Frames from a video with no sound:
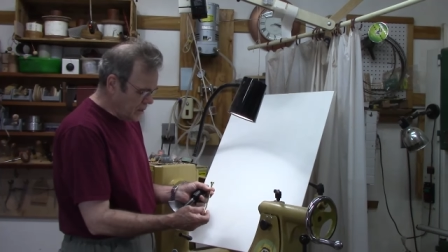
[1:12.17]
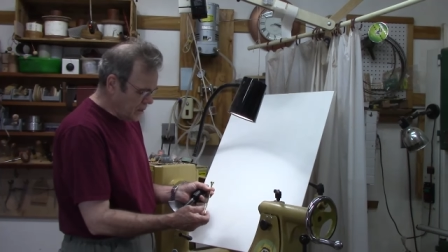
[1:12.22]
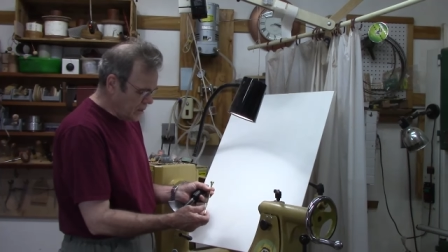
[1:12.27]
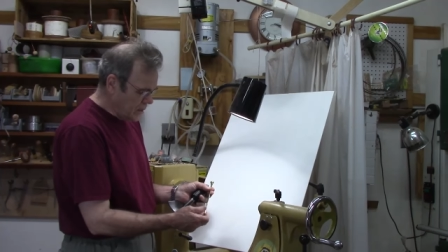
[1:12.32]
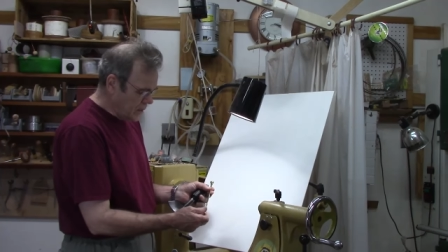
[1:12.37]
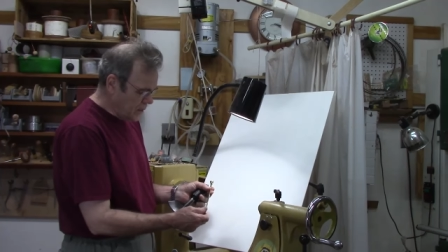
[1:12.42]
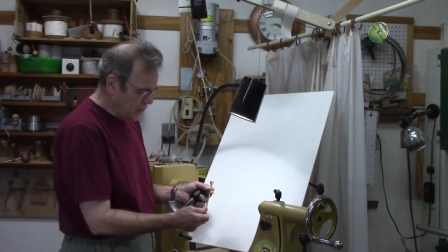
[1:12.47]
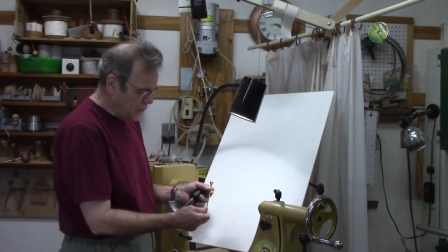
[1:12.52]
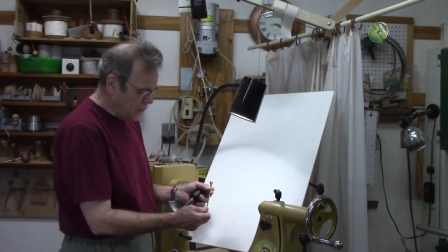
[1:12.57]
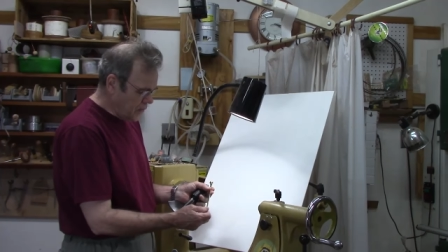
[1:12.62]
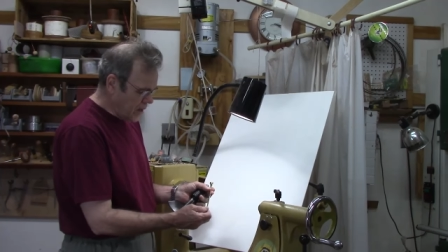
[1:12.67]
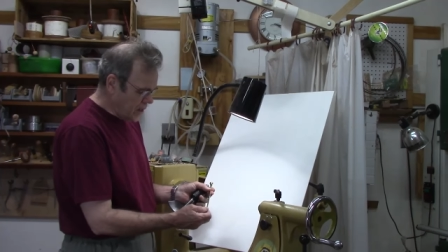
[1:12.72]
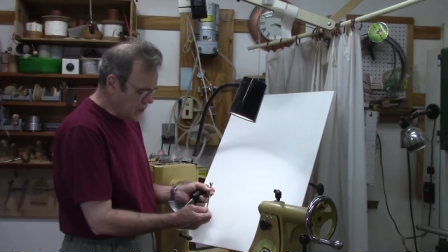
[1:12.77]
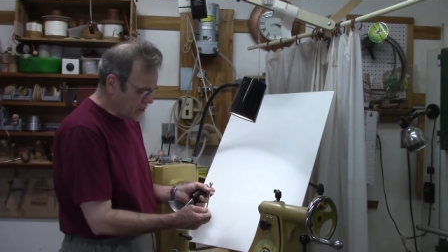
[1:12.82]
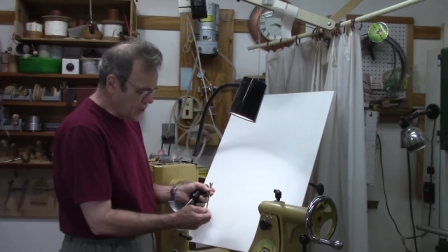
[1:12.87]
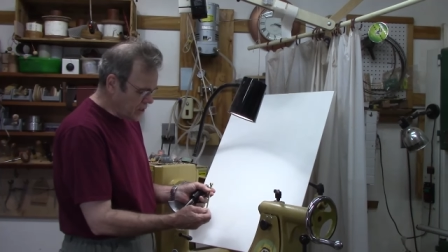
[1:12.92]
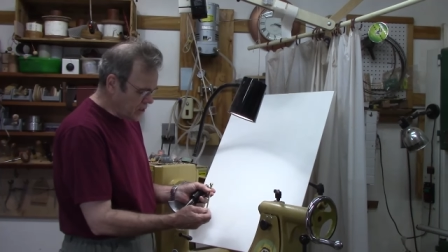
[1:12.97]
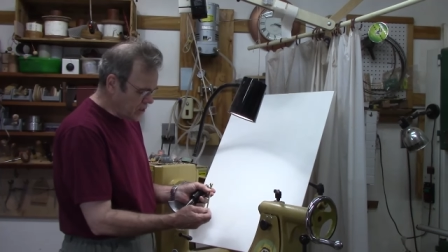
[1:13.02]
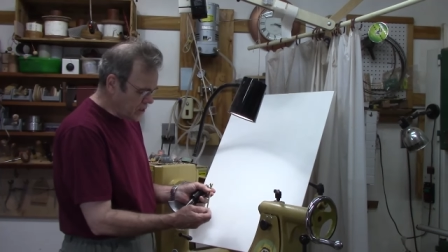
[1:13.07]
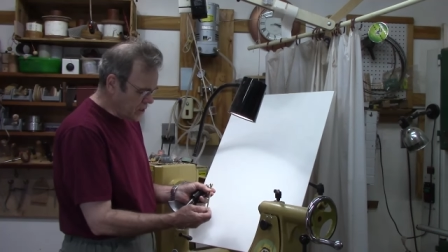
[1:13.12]
uh,
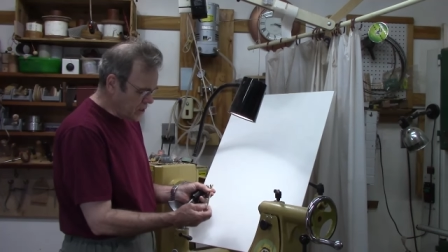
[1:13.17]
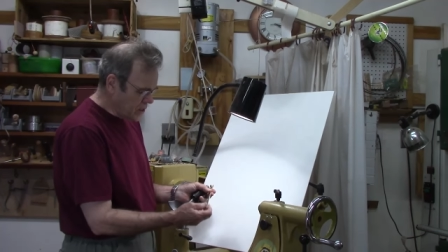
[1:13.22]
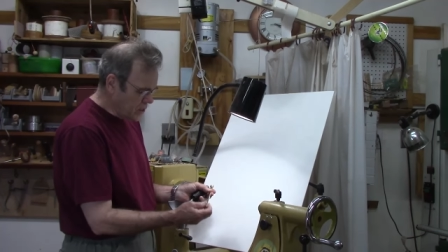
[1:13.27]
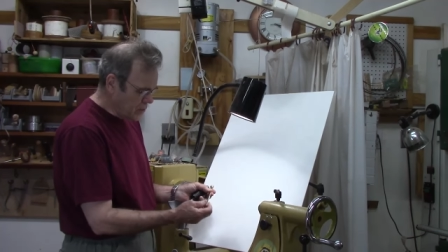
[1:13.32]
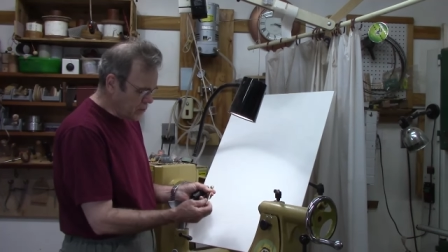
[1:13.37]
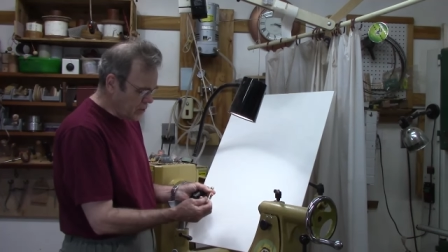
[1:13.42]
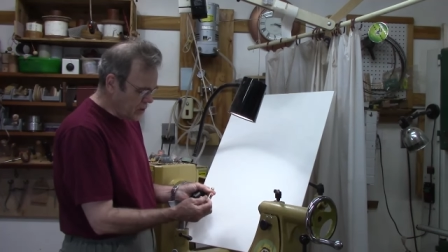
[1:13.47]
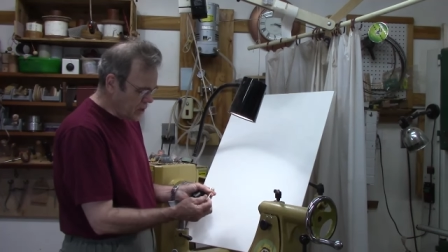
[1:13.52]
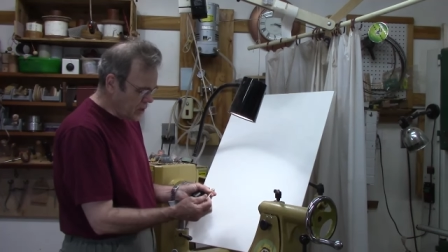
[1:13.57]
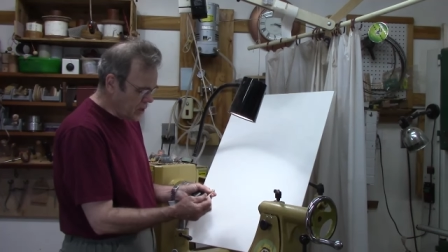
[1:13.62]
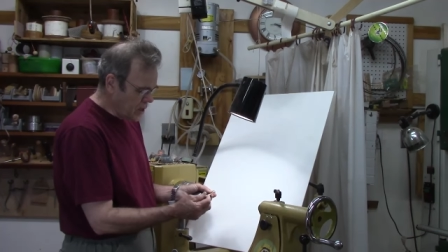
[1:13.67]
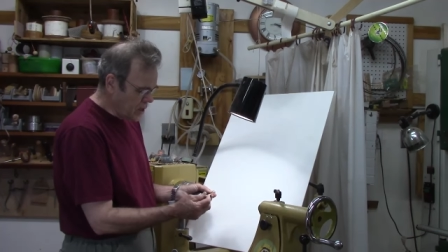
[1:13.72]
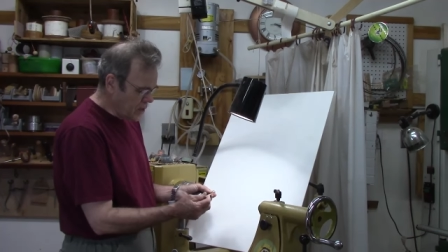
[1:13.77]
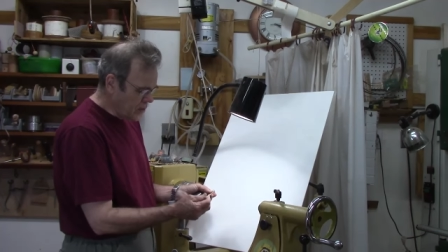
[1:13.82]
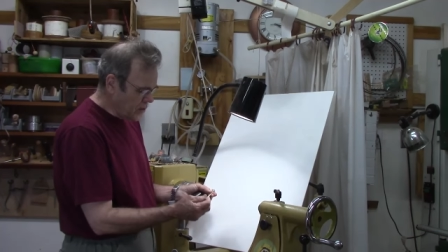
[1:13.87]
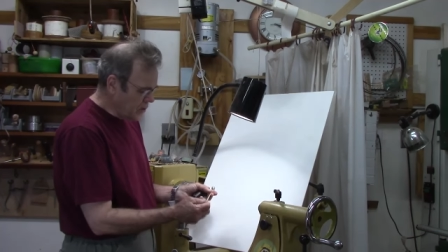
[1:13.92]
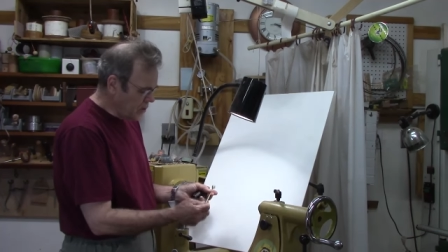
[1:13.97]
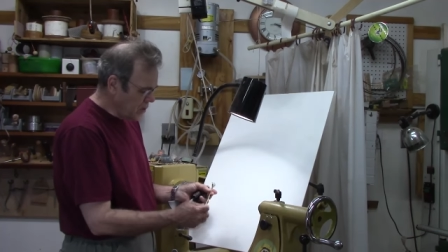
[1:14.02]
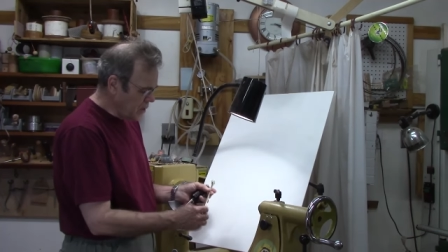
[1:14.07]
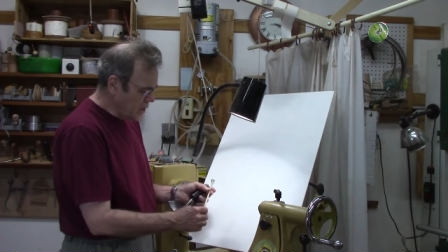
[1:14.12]
faucet system with
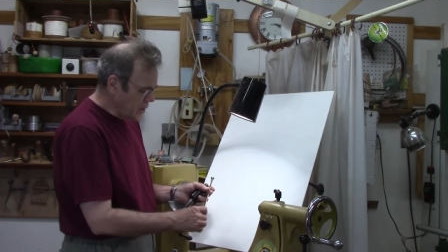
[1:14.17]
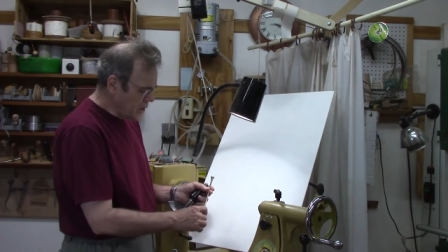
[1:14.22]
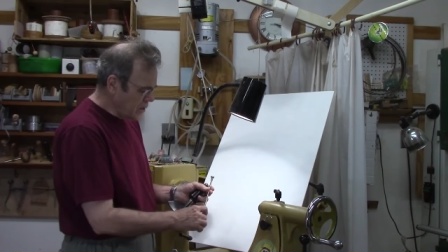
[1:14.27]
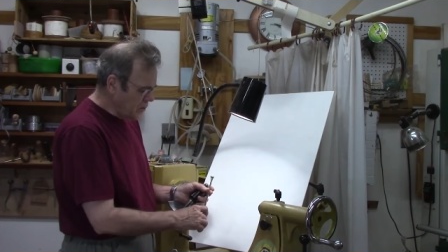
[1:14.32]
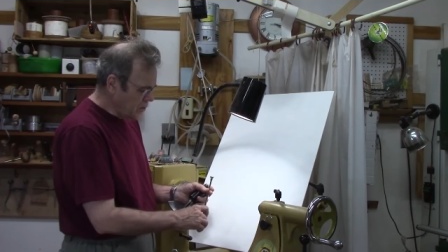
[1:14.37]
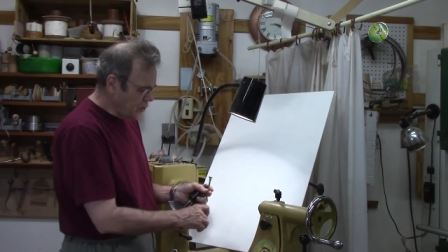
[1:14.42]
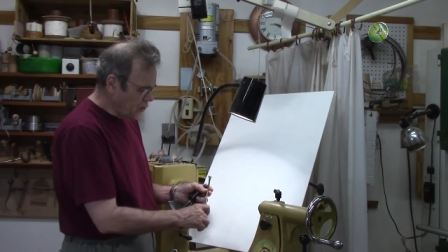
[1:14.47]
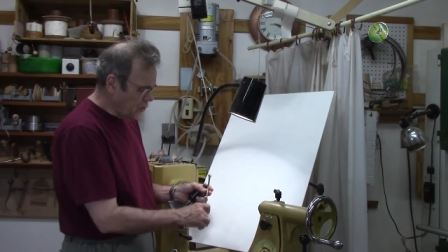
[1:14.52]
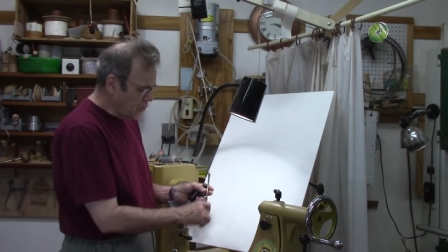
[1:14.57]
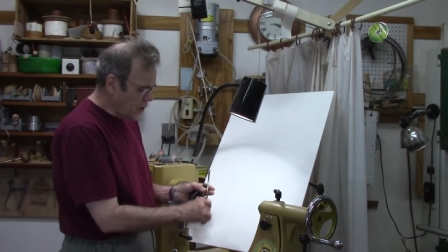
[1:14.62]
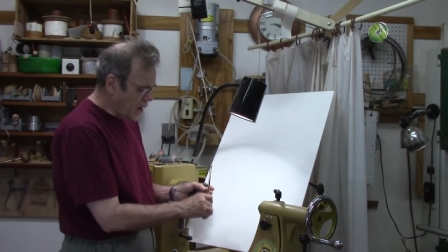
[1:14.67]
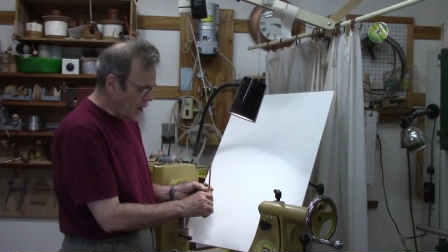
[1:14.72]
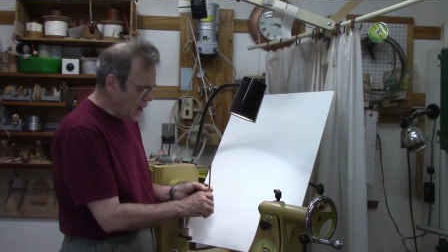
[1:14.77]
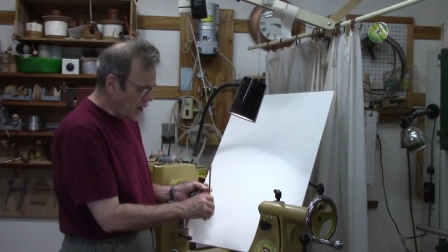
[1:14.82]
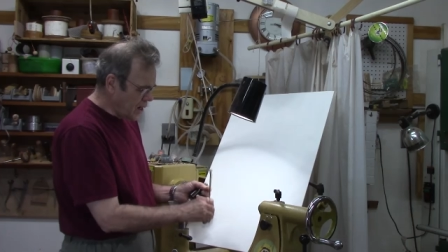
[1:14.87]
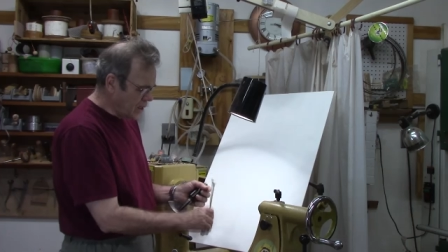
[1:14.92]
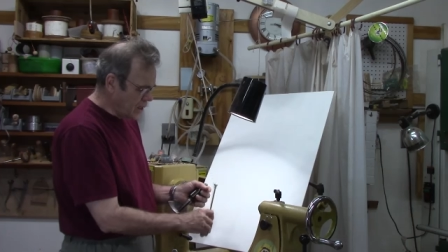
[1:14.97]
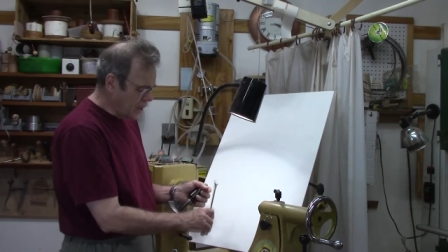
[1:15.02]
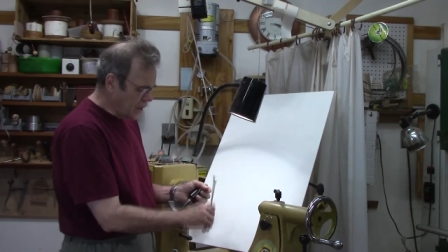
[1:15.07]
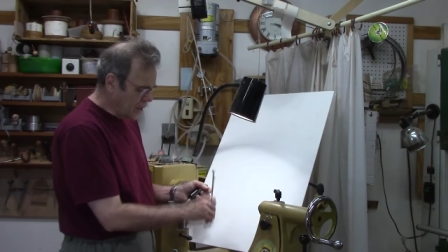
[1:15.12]
another, the
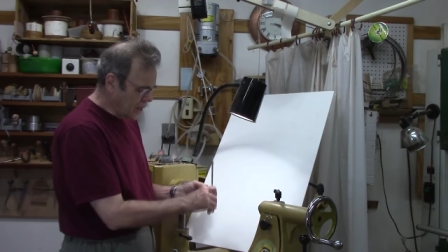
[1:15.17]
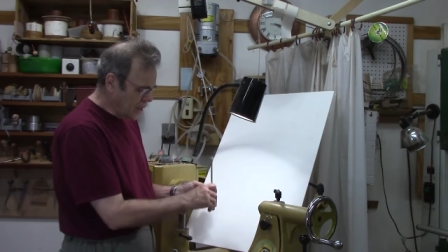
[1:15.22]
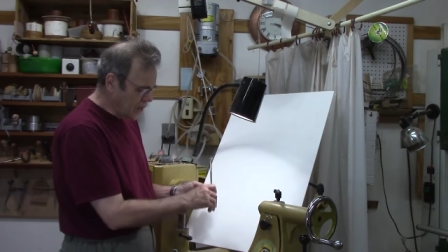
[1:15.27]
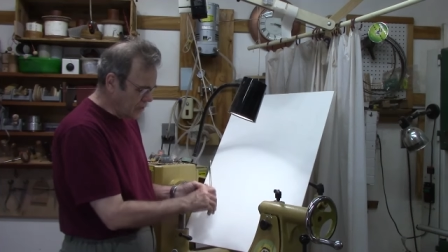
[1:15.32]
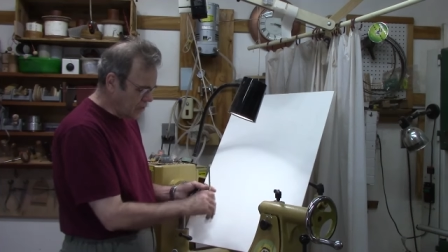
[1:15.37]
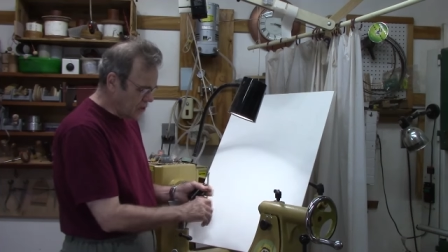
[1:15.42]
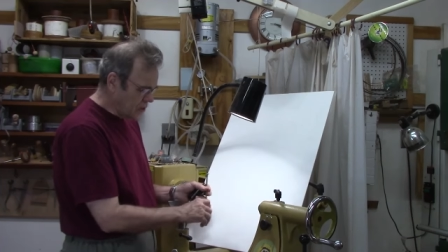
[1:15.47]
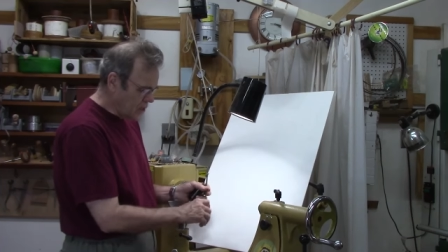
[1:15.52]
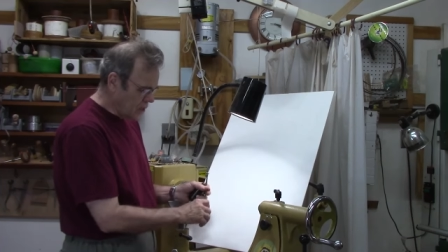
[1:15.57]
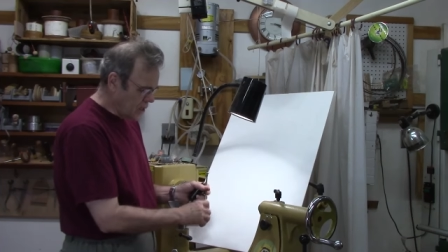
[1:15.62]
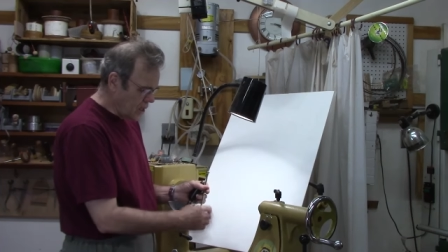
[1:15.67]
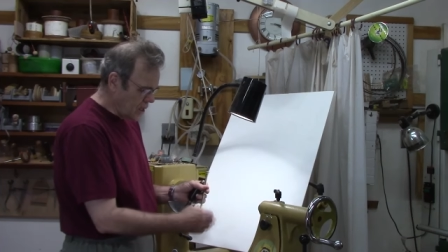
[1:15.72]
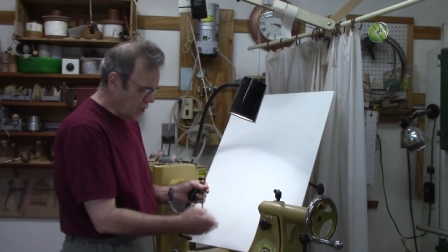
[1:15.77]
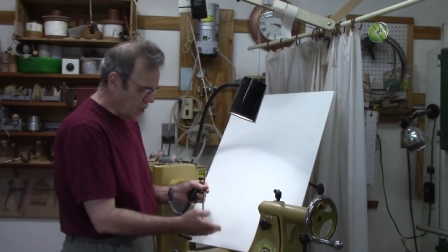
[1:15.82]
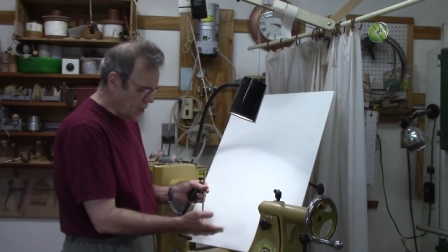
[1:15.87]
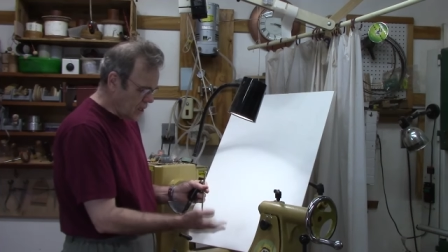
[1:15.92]
rod that lifts the